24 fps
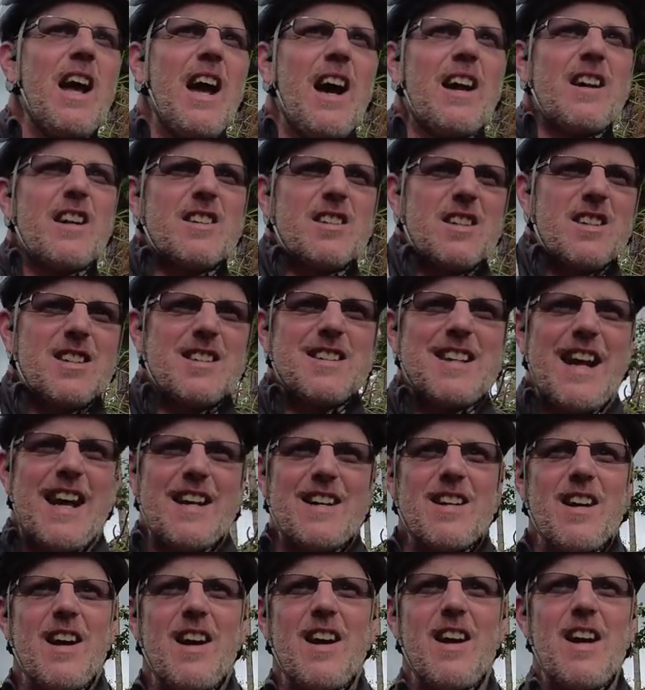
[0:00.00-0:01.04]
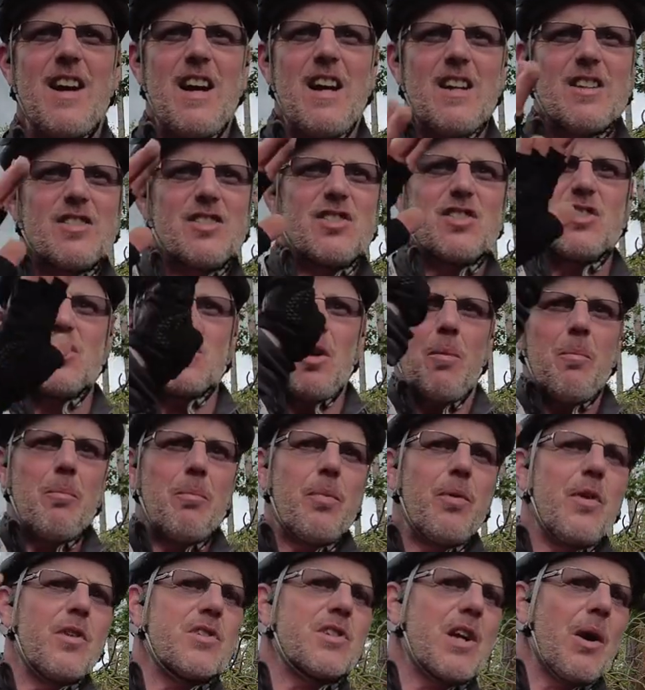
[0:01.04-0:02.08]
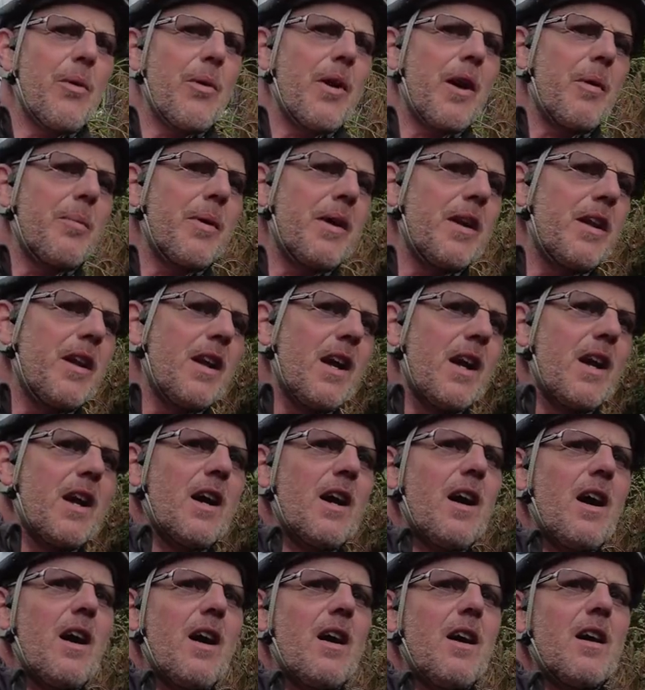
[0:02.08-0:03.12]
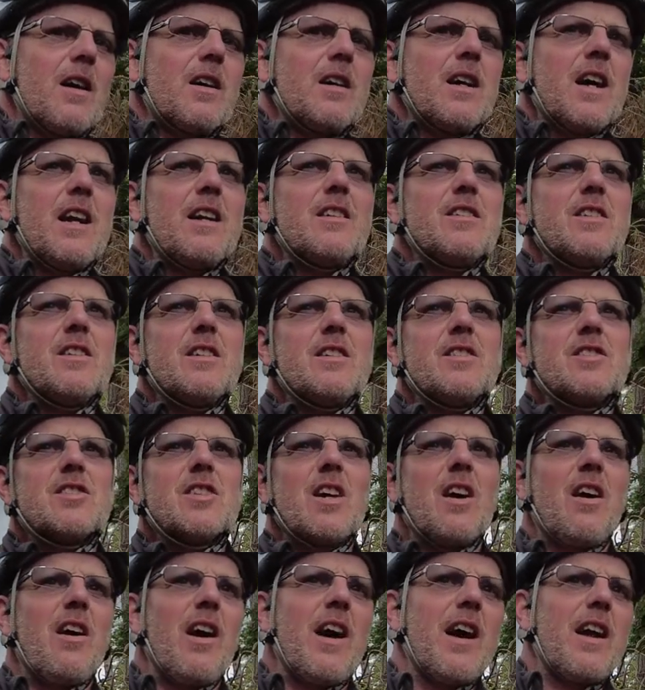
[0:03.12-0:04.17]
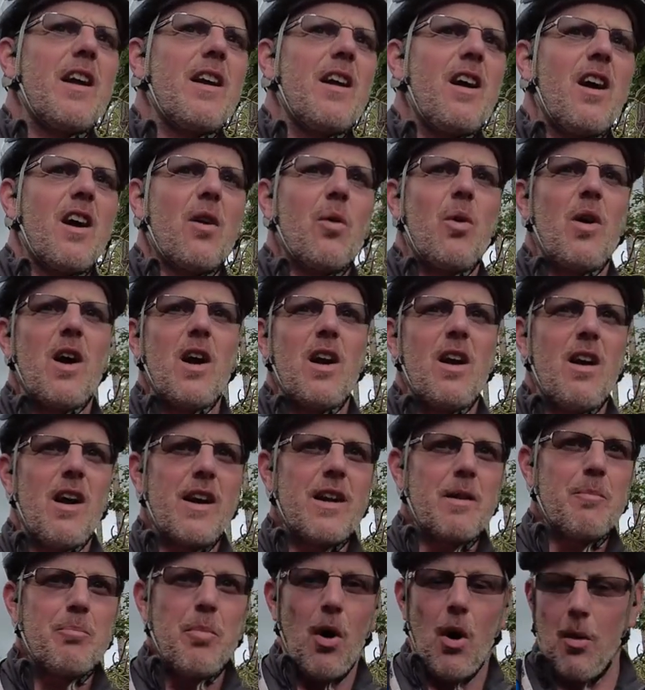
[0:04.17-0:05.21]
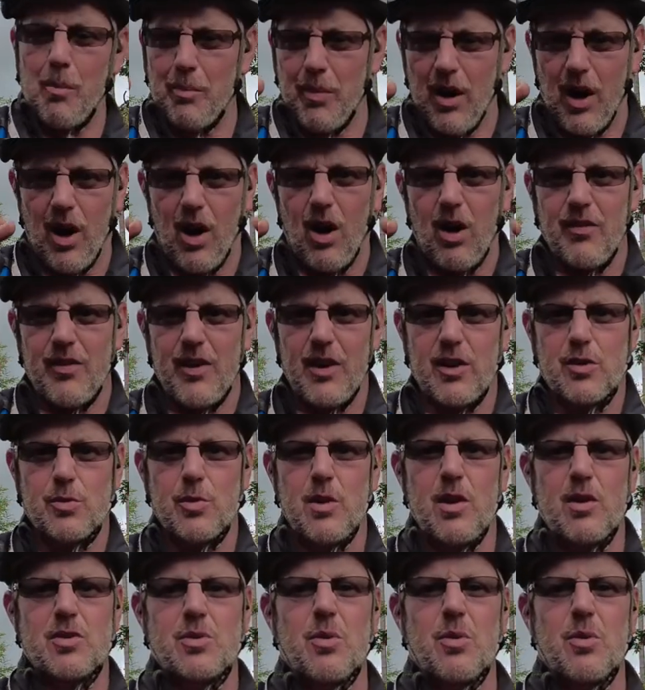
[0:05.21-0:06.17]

and there's this dead stump that's going up in the uh, into the sky, and I quite like the bottom part of it as well.